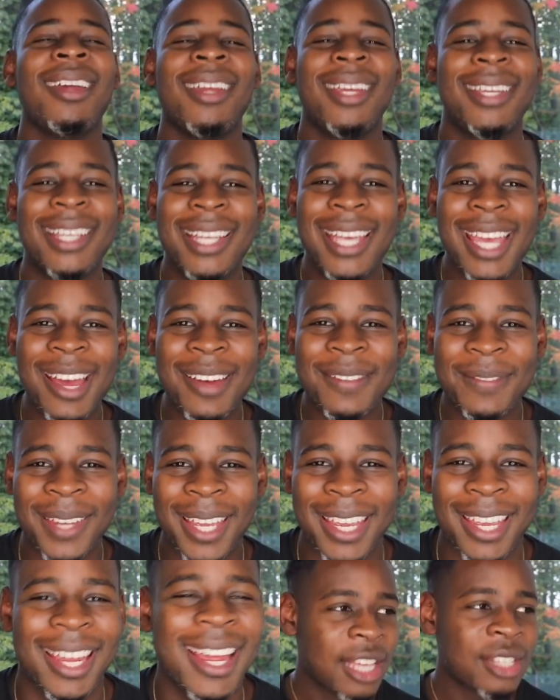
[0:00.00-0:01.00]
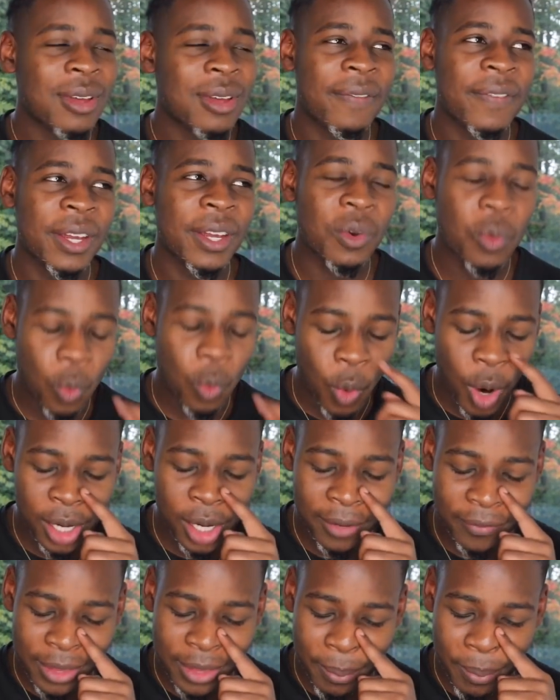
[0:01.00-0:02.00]
You get me? So I think one
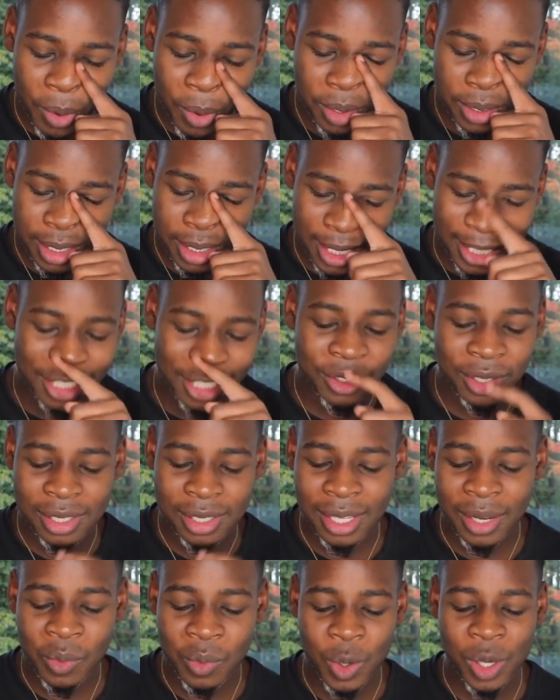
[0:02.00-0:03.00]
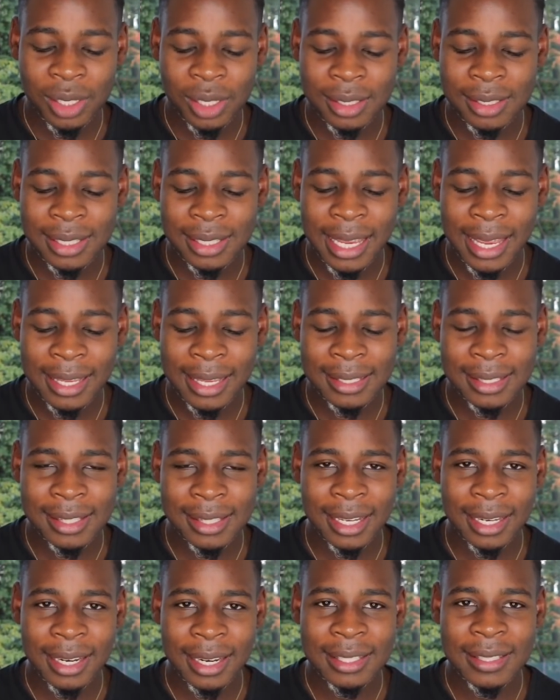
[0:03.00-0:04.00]
of the most interesting ones is the
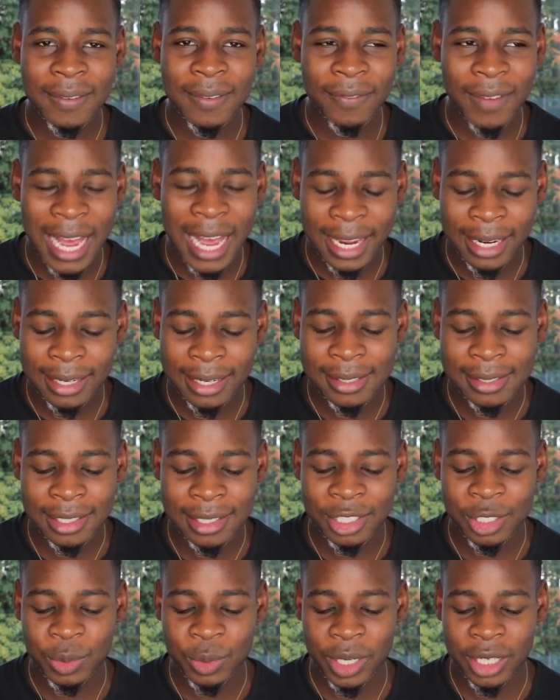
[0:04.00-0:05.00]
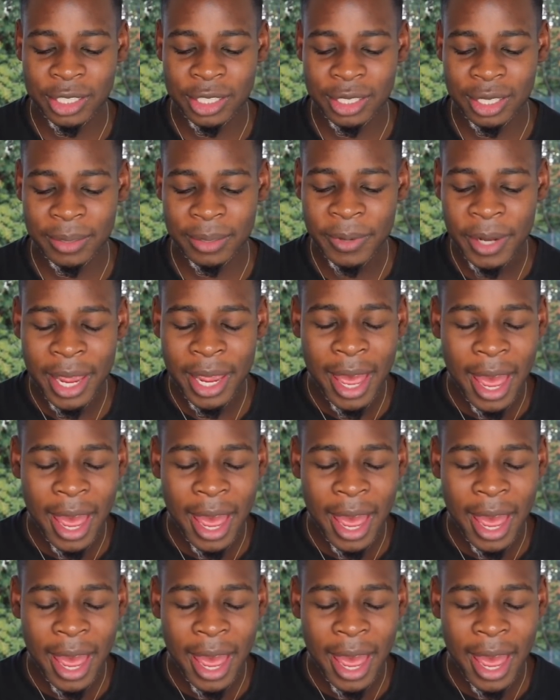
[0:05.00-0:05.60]
Alyssa Violet situation.